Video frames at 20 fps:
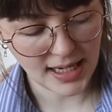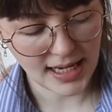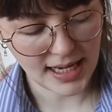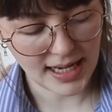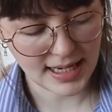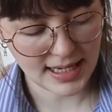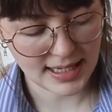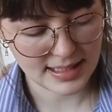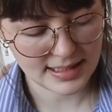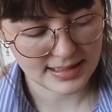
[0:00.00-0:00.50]

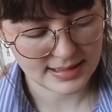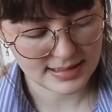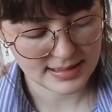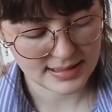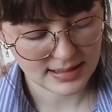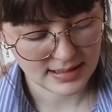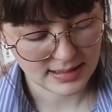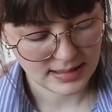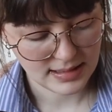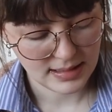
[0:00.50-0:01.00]
And
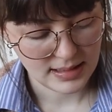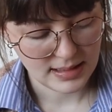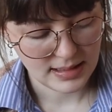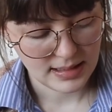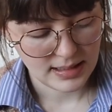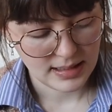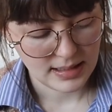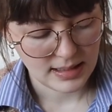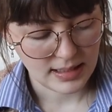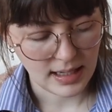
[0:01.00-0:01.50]

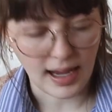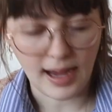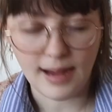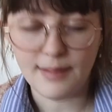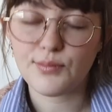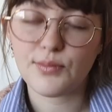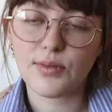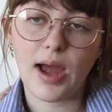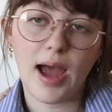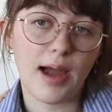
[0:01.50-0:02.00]

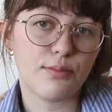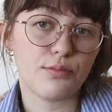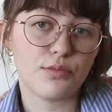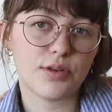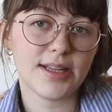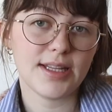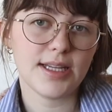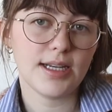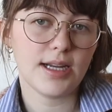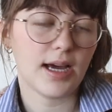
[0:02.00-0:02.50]
I'm
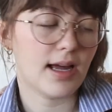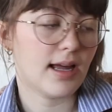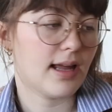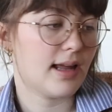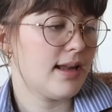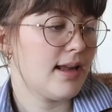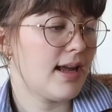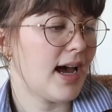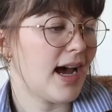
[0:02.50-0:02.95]
really not,